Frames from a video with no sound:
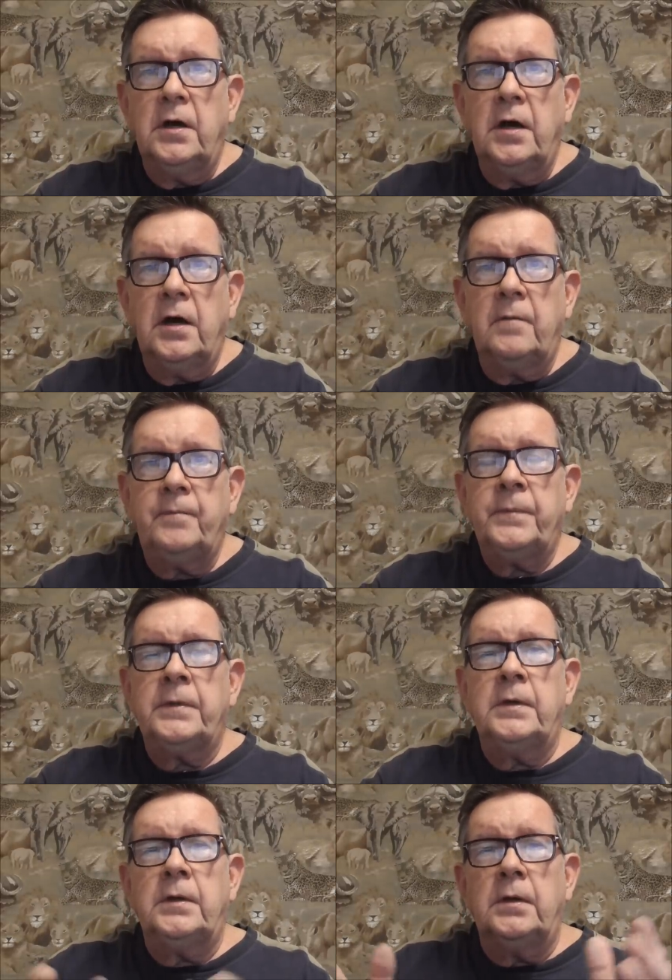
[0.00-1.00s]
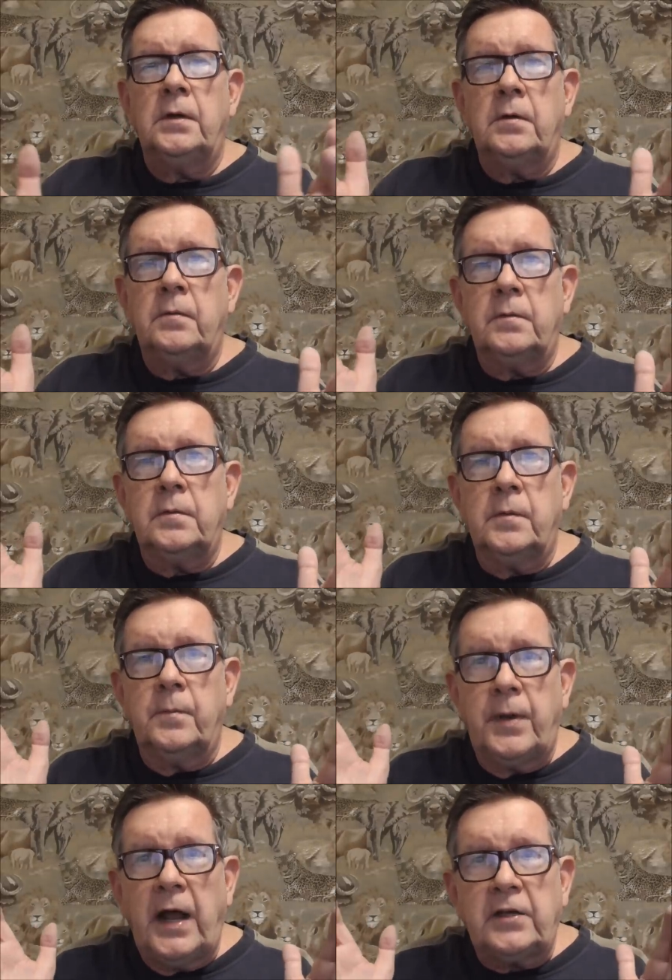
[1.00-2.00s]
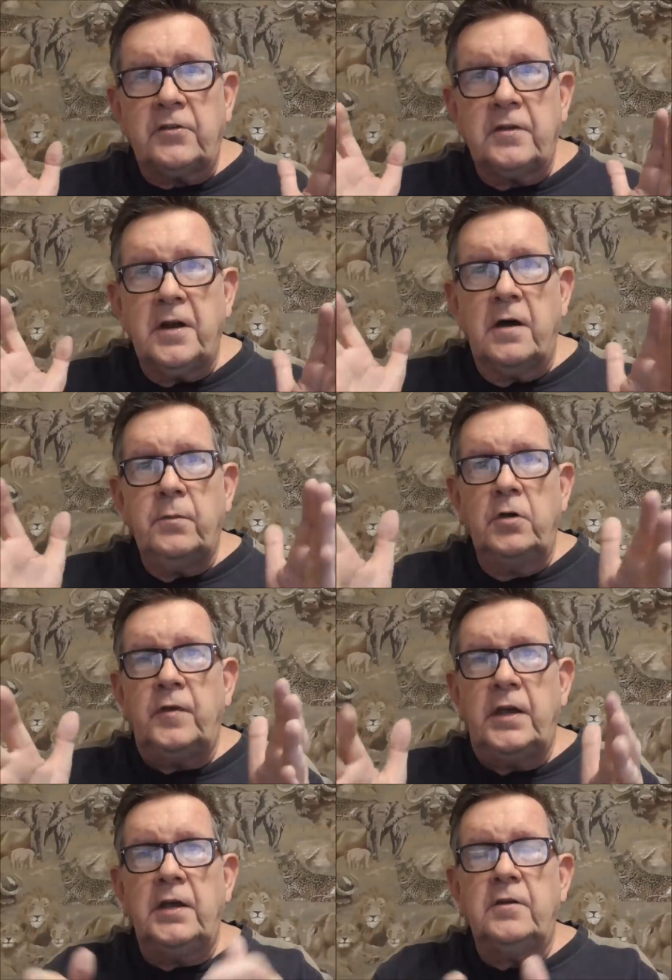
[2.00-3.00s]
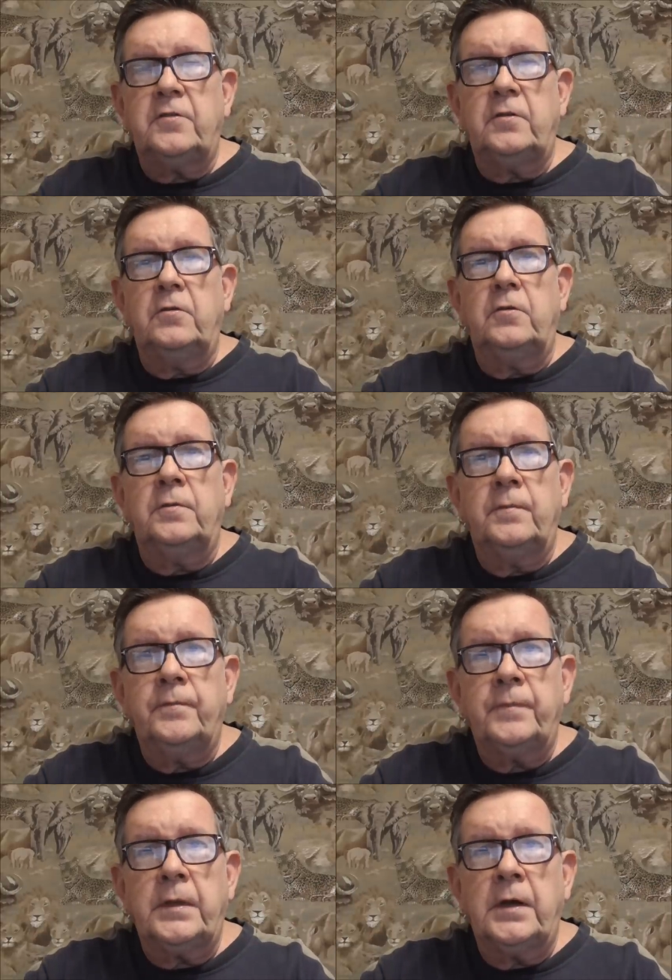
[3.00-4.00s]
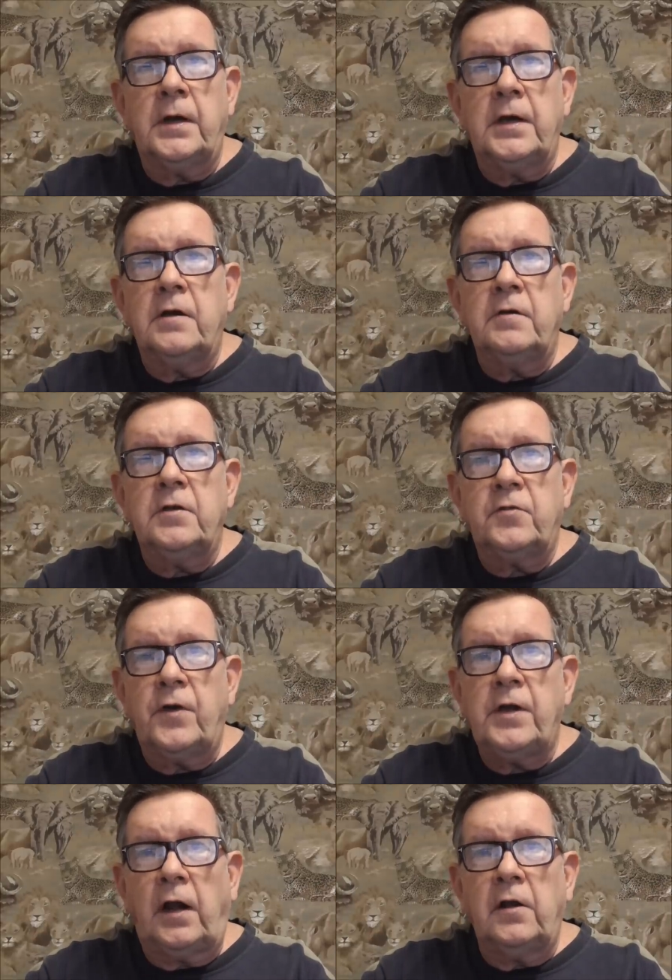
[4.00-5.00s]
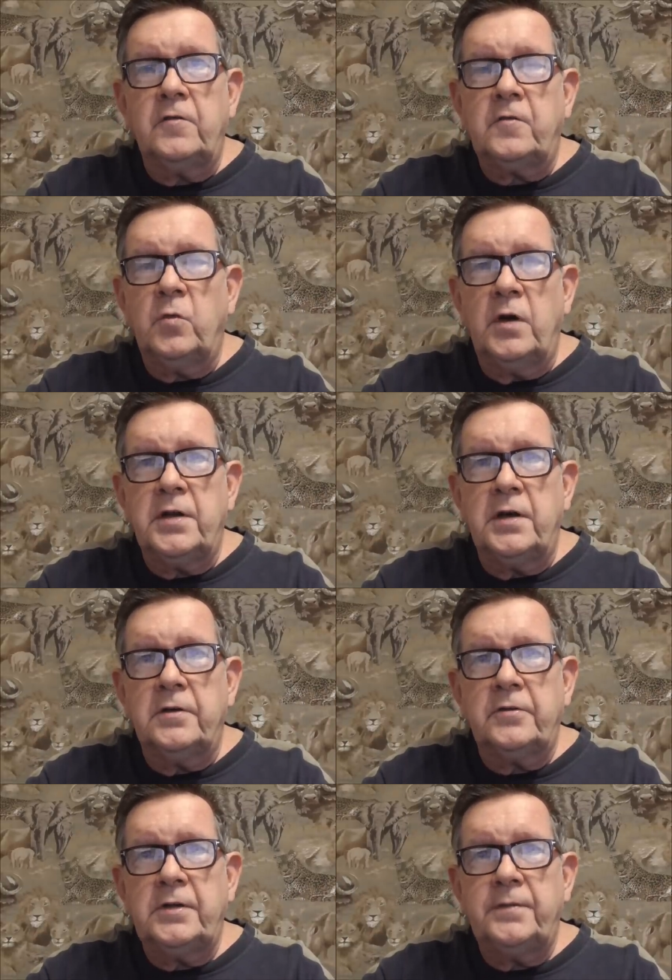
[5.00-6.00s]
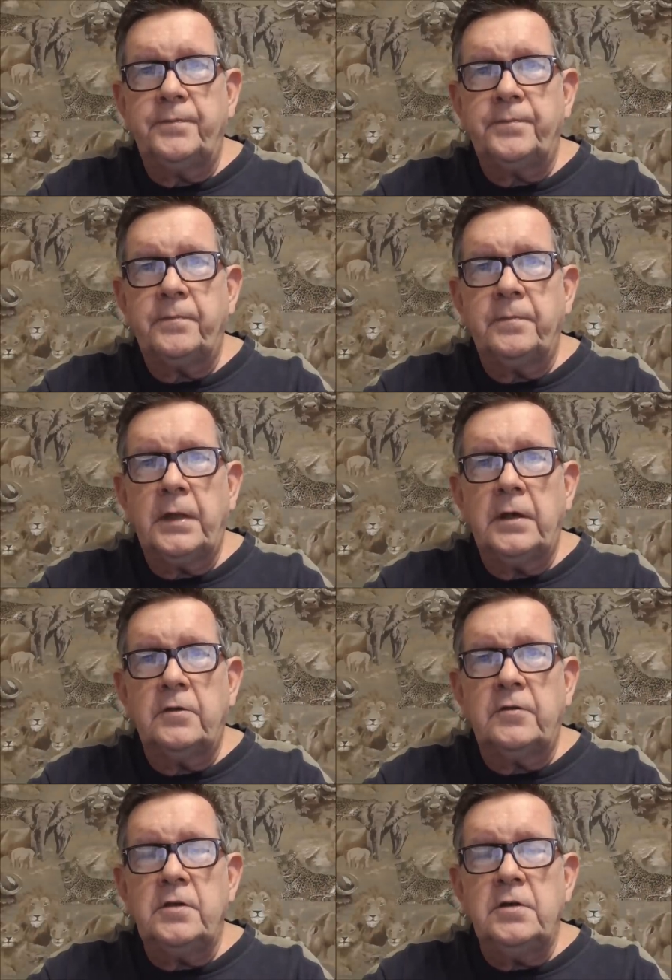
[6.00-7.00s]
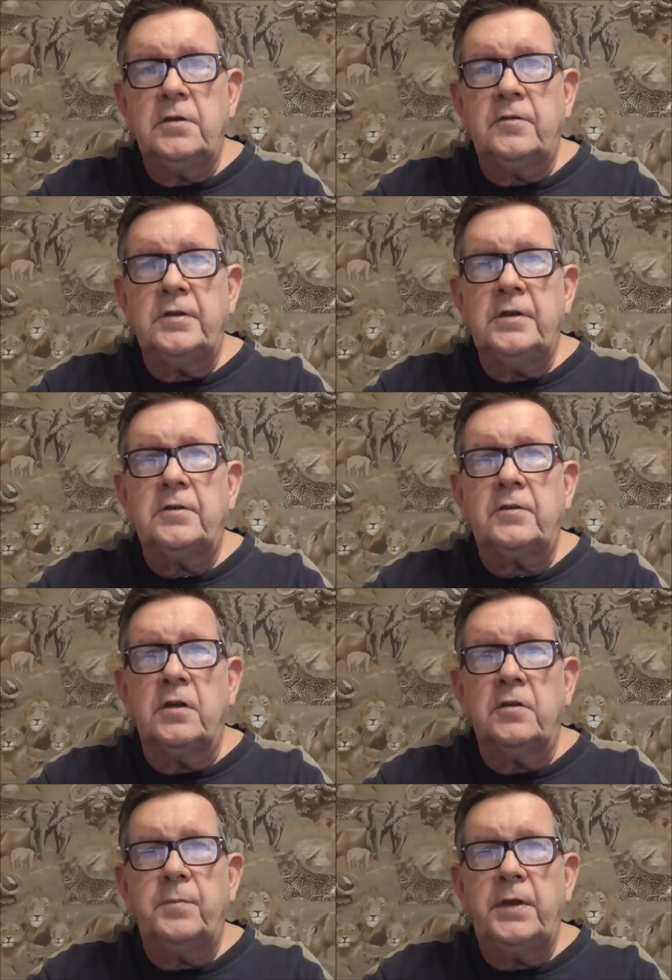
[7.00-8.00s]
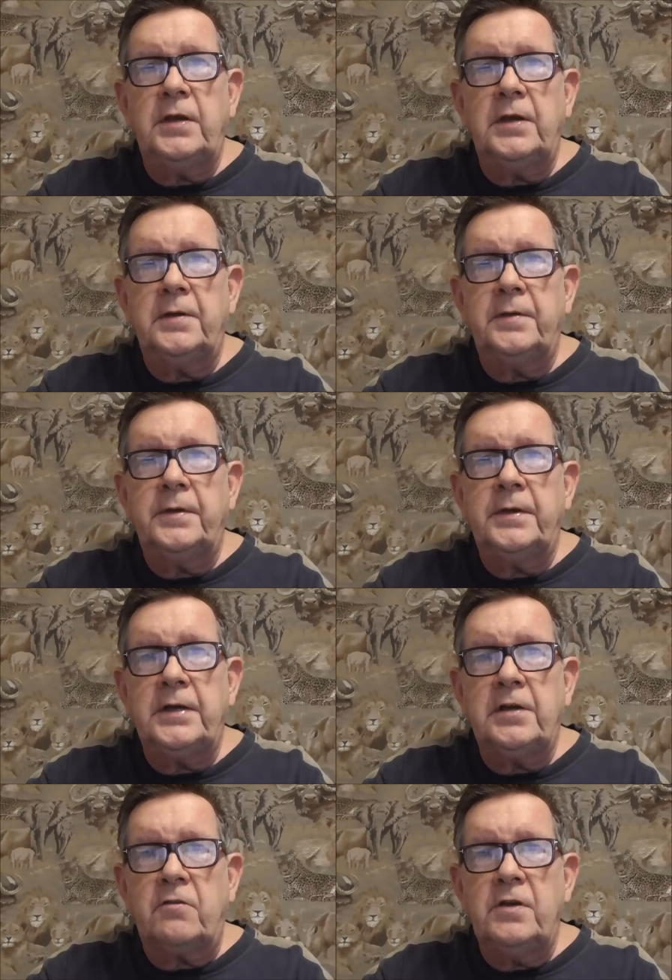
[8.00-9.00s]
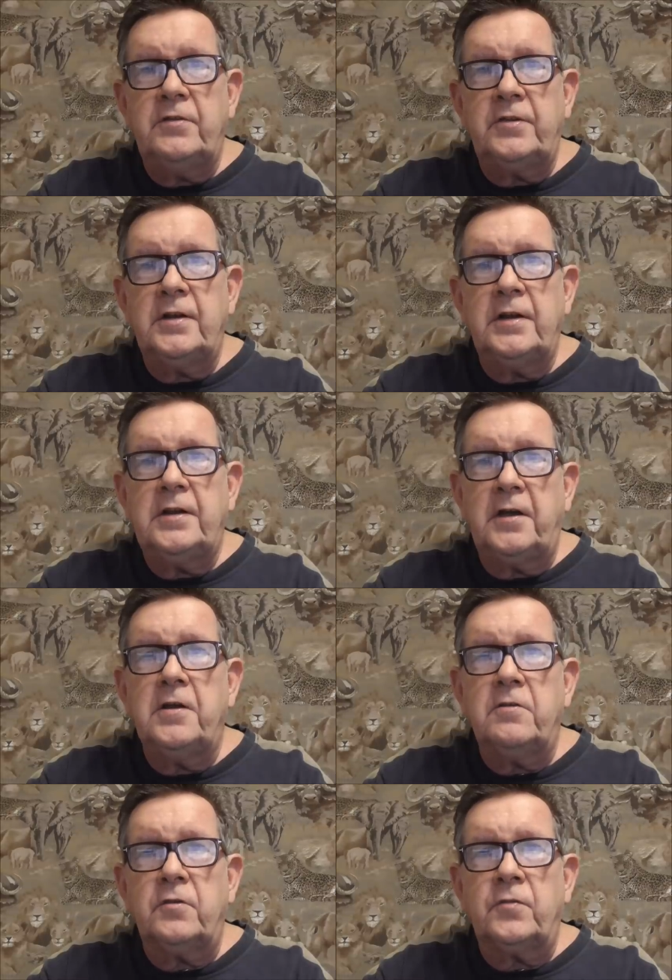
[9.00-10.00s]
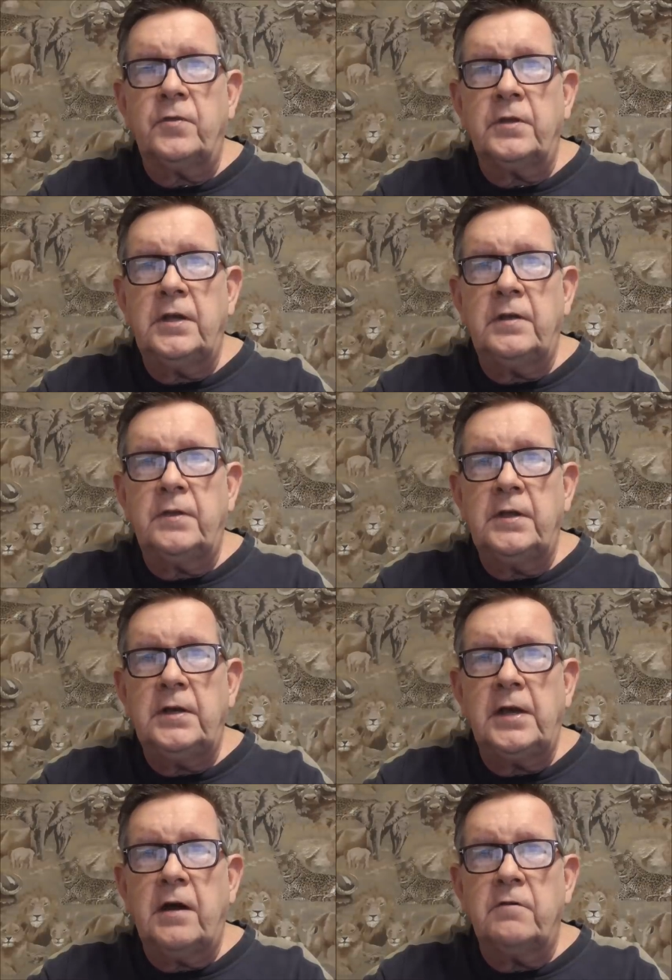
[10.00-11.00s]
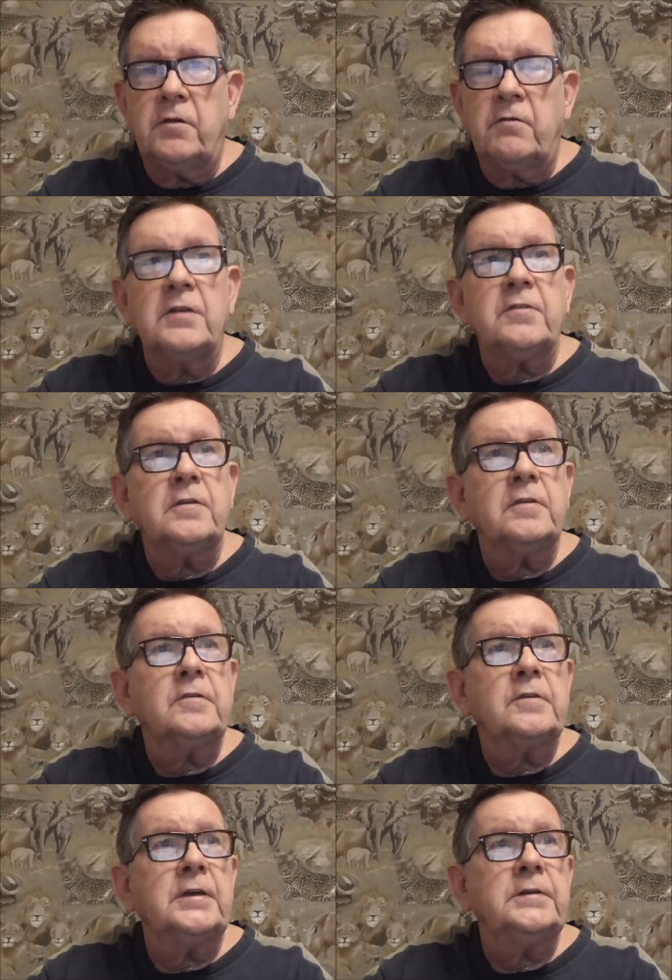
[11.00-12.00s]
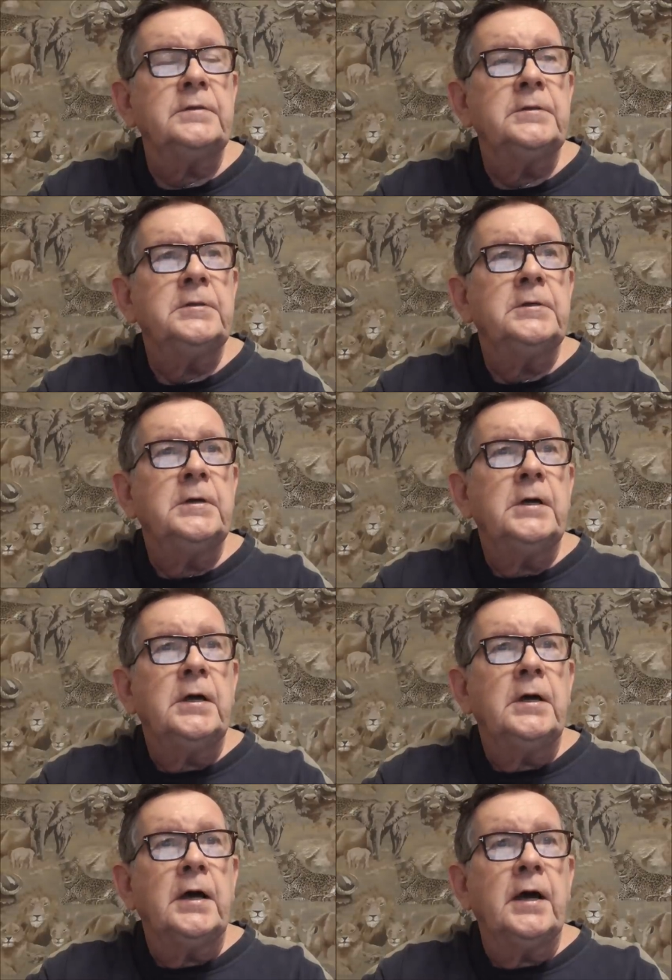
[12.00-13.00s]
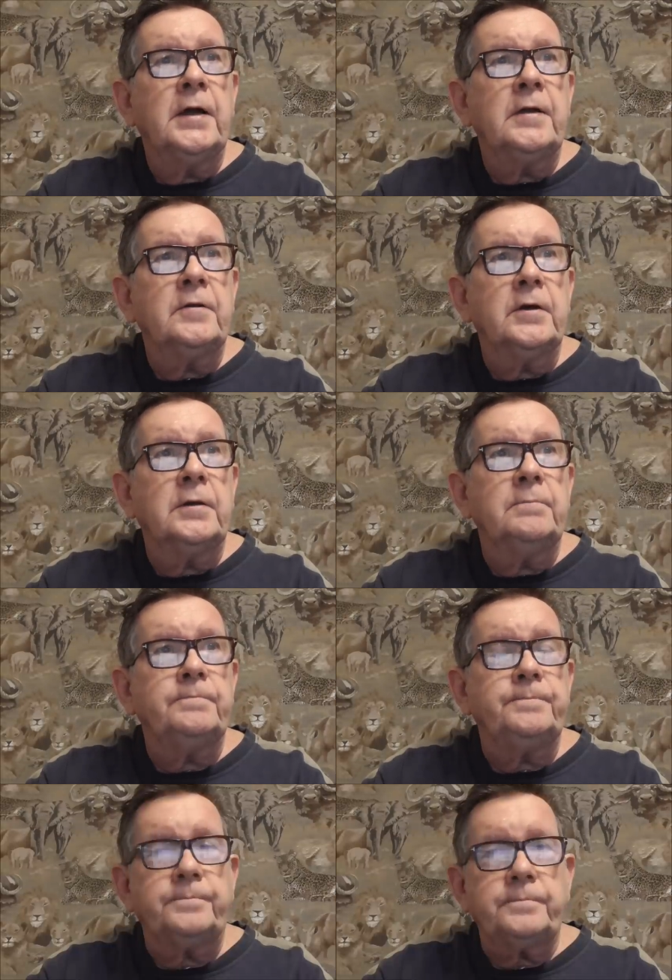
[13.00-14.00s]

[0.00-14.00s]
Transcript: Blacks are now moving into areas very close to white housing. So you can see it's going to be increasingly dangerous for the current residents there. And